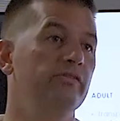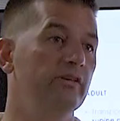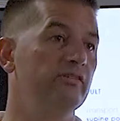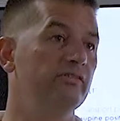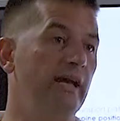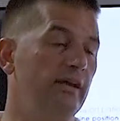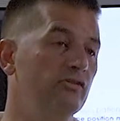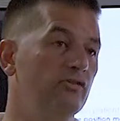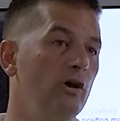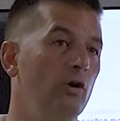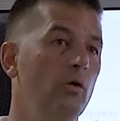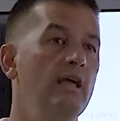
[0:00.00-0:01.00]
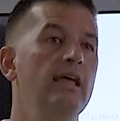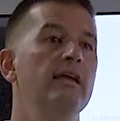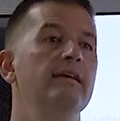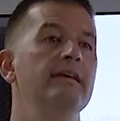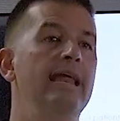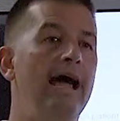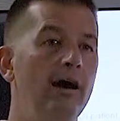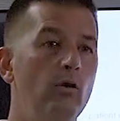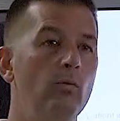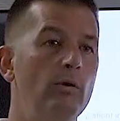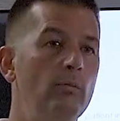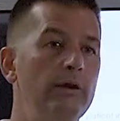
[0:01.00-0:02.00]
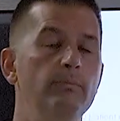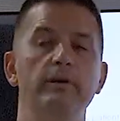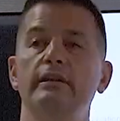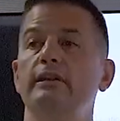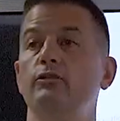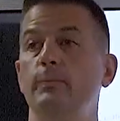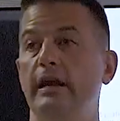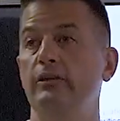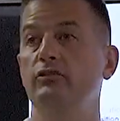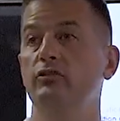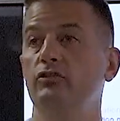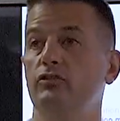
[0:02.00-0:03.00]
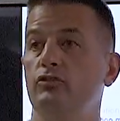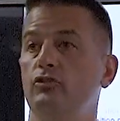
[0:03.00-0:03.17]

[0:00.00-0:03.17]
of success. So now when we bring these patients